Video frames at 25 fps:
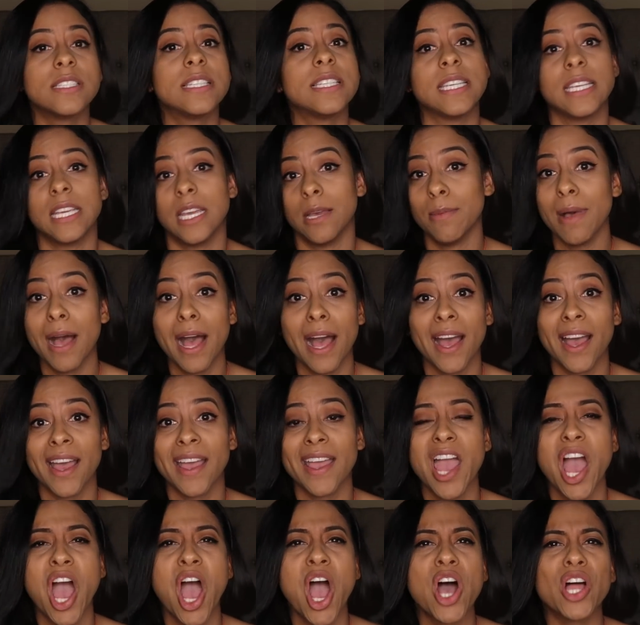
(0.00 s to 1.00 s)

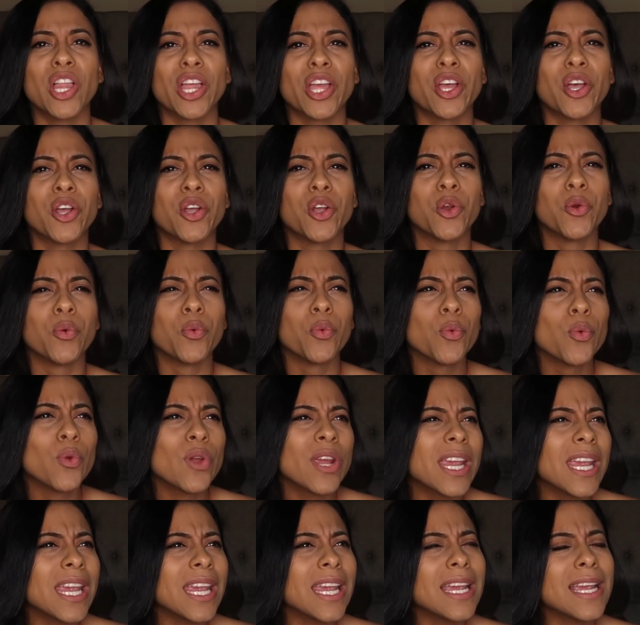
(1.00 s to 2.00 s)
TMI, like a
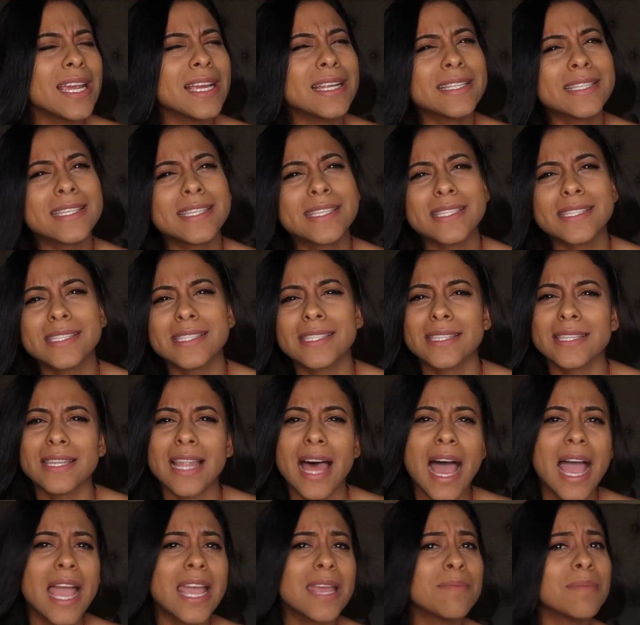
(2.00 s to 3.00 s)
green,
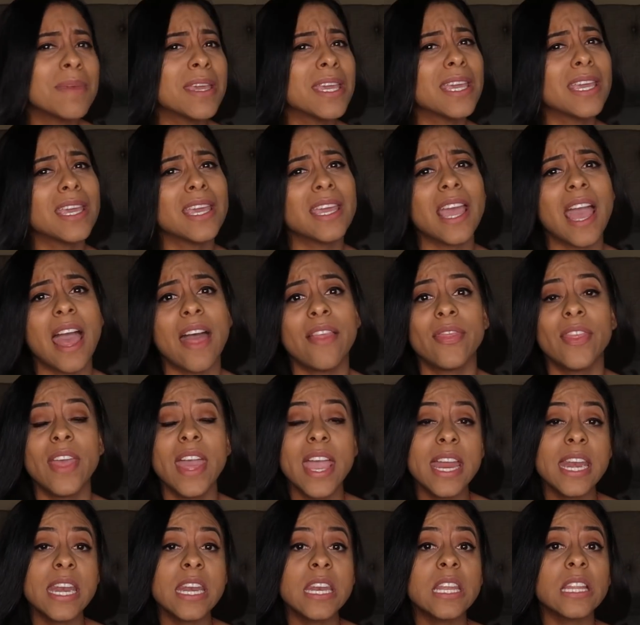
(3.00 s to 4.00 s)
slimy, and
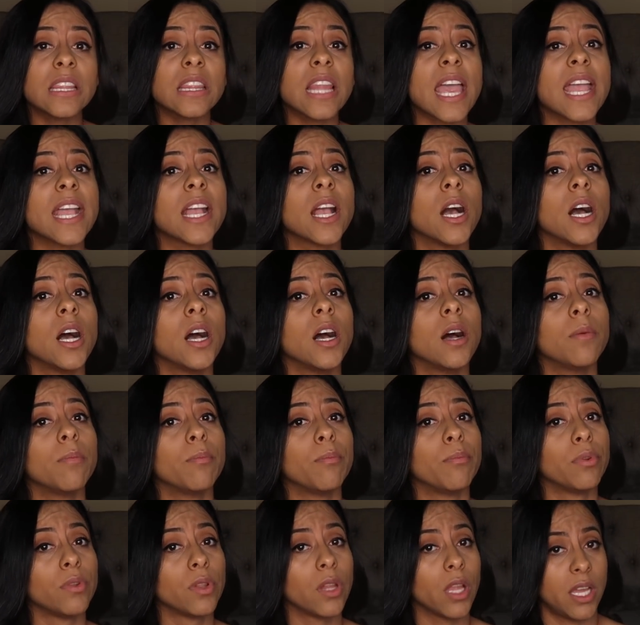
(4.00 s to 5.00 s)
then like
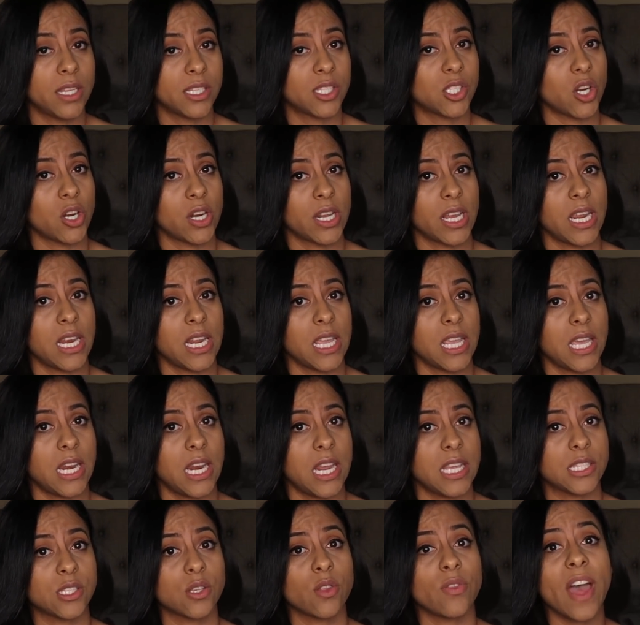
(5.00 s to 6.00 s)
blood started getting
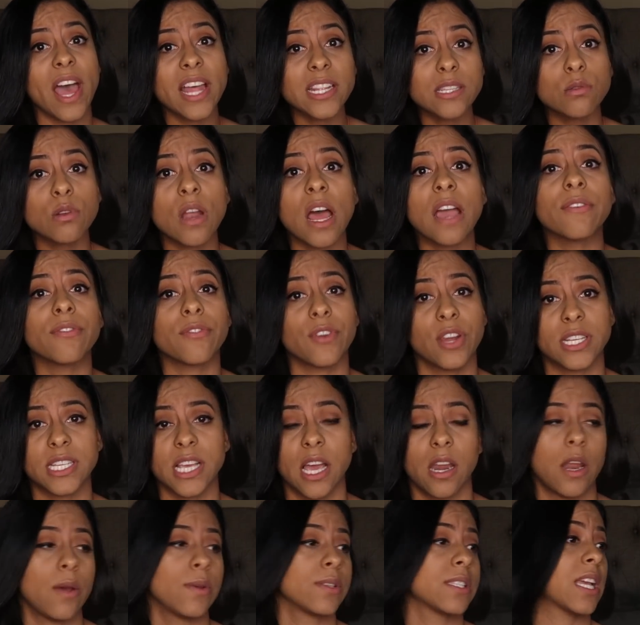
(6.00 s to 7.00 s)
in it. So that's when I freaked
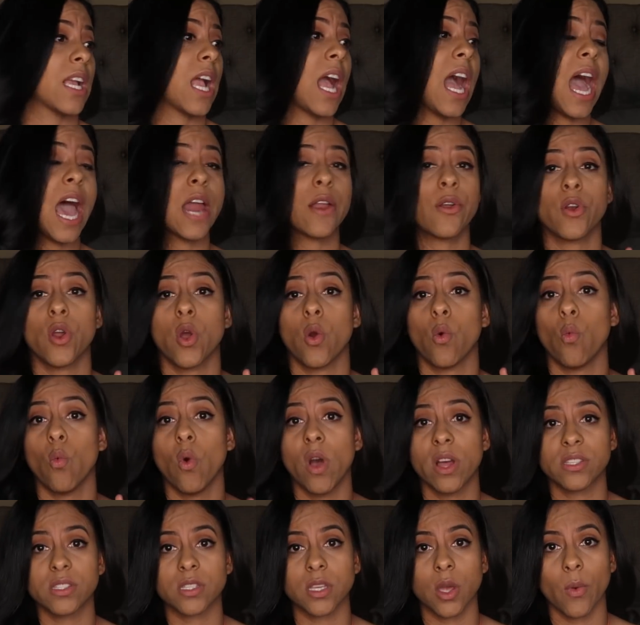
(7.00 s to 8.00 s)
out, and I was like, I don't know
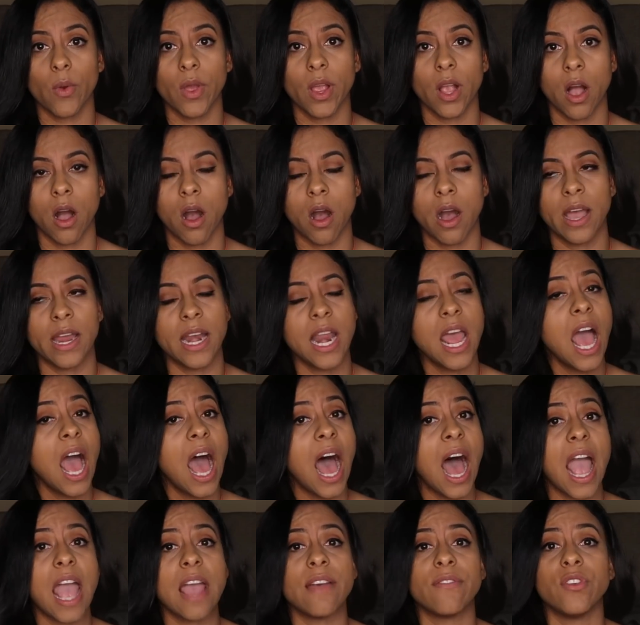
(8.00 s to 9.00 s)
what's going on.
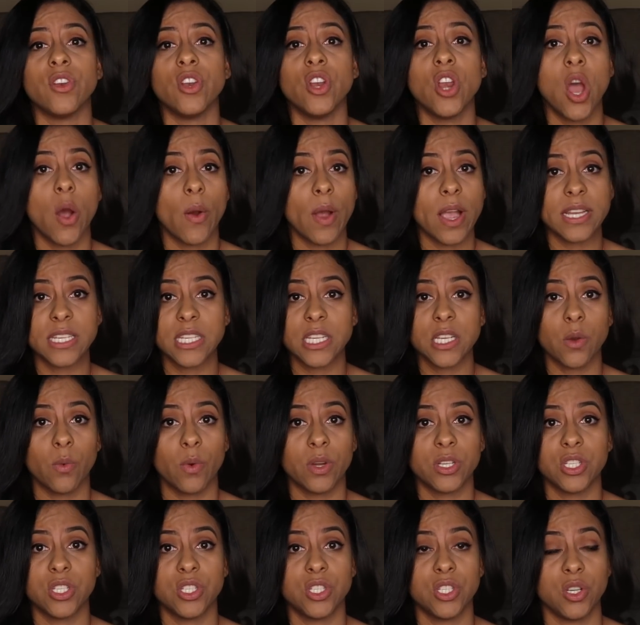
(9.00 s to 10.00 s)
I have no idea
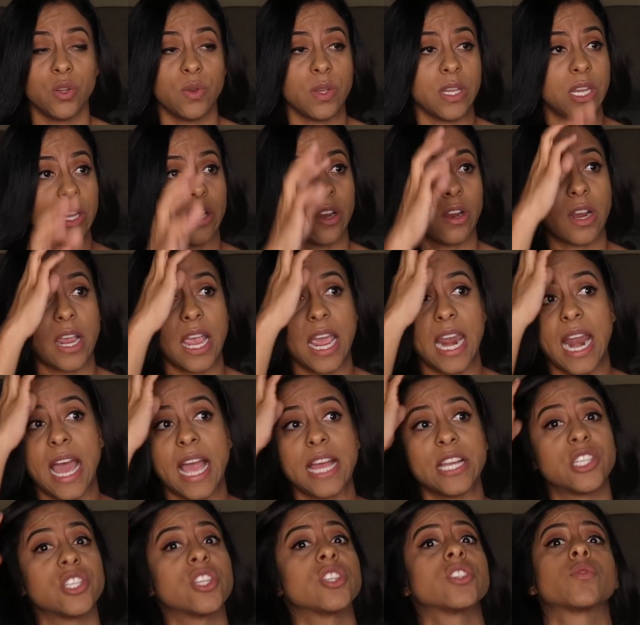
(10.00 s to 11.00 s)
what to do here, and
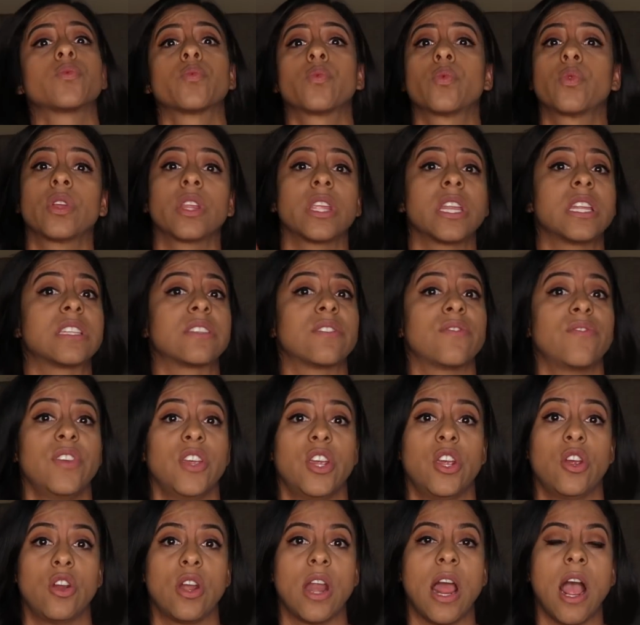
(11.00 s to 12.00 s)
I just really need to
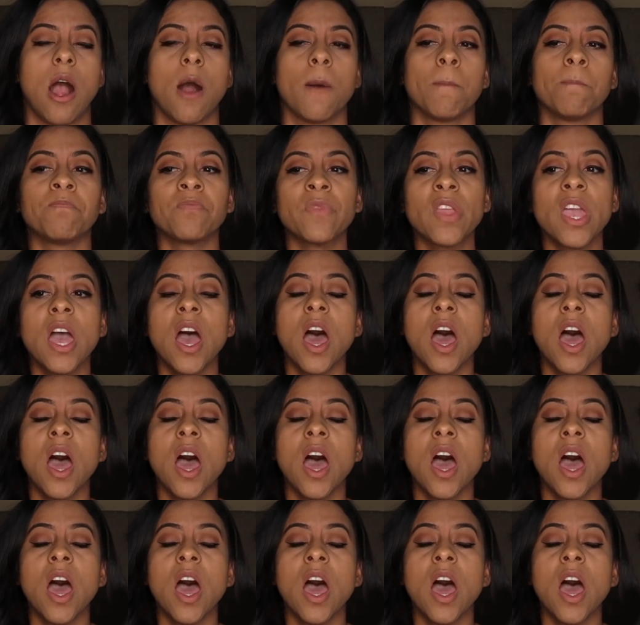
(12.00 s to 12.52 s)
figure it out.